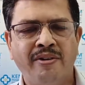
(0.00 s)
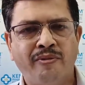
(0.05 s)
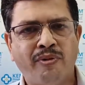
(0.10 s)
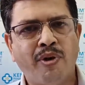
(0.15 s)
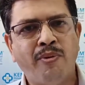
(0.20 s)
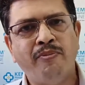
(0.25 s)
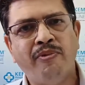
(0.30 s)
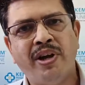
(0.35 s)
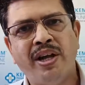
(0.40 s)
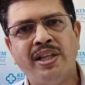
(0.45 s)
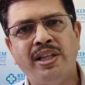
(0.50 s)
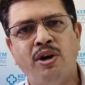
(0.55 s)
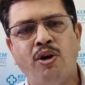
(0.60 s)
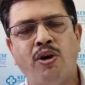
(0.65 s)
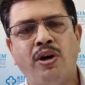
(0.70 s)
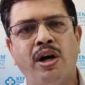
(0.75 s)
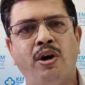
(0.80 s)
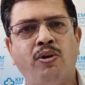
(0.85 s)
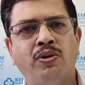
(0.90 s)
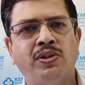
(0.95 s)
from where the
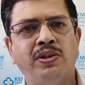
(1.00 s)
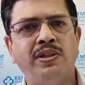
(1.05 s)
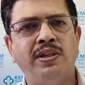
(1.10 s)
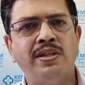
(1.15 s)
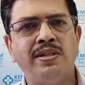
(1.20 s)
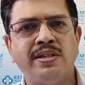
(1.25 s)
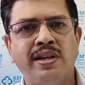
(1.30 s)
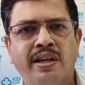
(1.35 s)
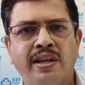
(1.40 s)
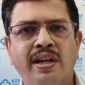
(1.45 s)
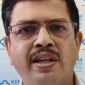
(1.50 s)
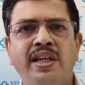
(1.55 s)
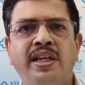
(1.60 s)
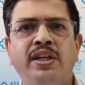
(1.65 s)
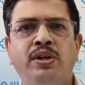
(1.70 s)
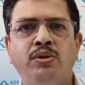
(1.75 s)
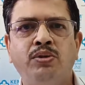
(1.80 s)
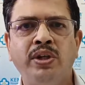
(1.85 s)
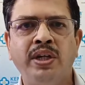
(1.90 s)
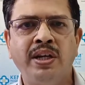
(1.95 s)
oxygen is taken
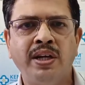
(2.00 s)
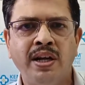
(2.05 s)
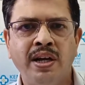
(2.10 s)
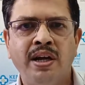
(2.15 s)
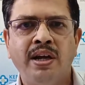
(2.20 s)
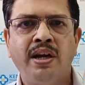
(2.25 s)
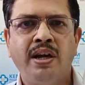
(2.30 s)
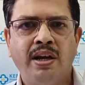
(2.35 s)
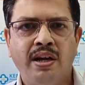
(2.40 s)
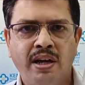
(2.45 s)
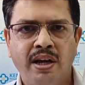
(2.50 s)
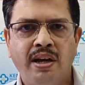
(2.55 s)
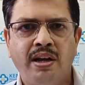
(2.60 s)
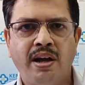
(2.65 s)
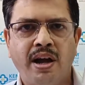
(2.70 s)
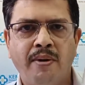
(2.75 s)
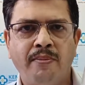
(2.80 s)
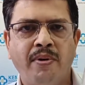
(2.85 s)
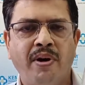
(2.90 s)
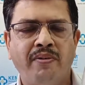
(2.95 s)
into
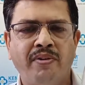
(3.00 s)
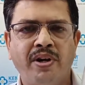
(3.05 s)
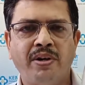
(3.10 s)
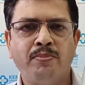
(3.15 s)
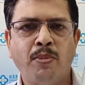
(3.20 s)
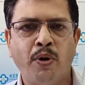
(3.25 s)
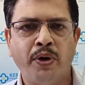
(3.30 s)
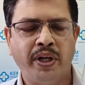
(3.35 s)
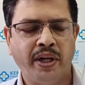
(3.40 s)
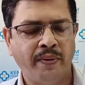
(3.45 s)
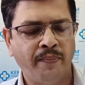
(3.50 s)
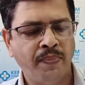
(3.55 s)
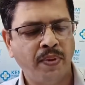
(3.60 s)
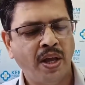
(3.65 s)
our body.